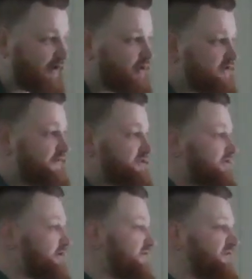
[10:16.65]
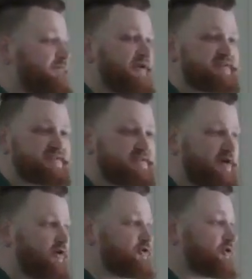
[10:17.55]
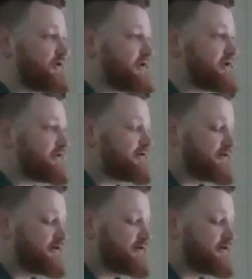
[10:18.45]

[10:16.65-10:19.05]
All of us are in different places in our journey,